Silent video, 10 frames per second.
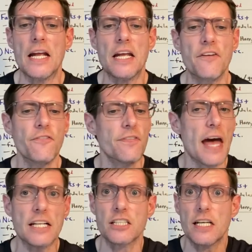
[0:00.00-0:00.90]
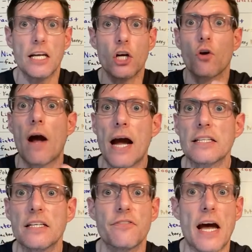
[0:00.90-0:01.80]
If that's
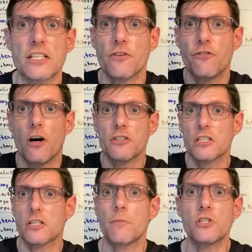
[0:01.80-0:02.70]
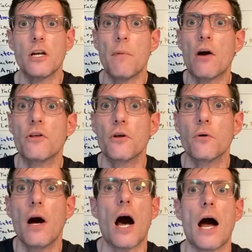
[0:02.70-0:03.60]
incorrect, if that's a false assumption about
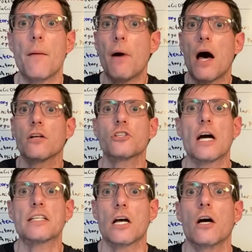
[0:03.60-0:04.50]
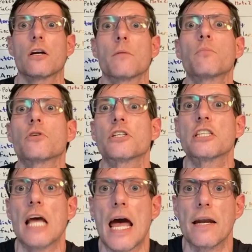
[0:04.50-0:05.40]
you, I apologize
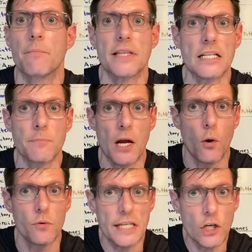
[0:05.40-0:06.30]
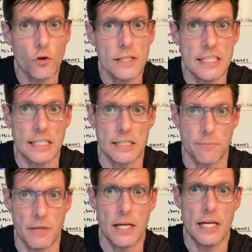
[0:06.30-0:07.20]
100%, but that's my only
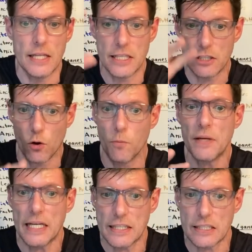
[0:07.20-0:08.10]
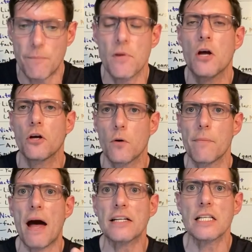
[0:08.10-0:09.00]
criticism in this whole piece.
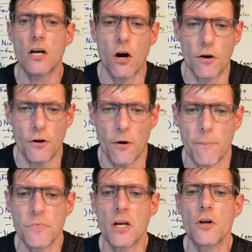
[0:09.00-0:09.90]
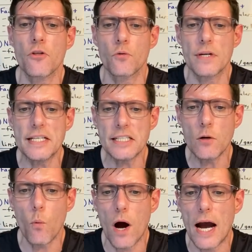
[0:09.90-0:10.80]
Going back to the article, the
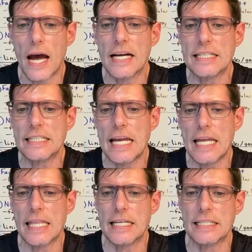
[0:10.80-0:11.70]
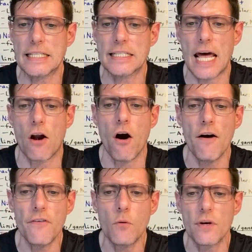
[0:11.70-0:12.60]
reason why I say this is that
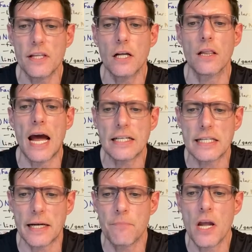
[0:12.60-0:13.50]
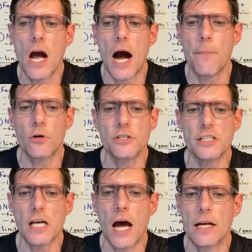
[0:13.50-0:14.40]
often with collecting, I
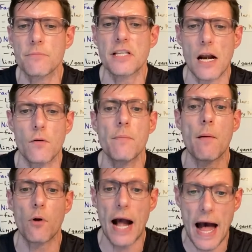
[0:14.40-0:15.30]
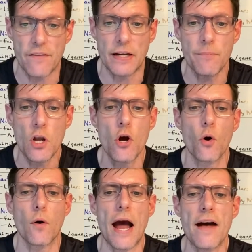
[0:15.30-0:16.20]
purchase items that I remember having
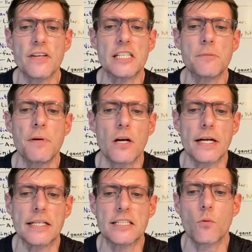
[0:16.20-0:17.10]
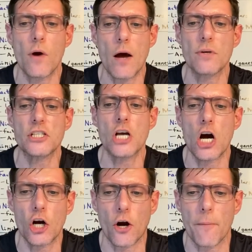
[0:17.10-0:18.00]
or have experienced when I was
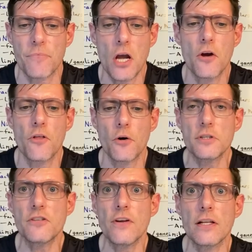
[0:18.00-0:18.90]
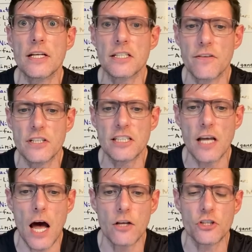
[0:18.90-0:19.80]
younger. Those feelings of
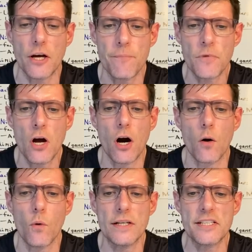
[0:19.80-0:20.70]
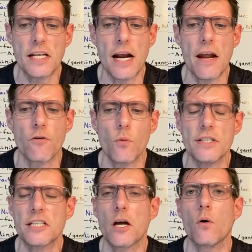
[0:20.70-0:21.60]
nostalgia are ones that I never
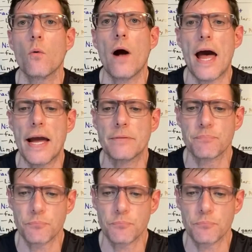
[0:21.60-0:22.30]
want to go away.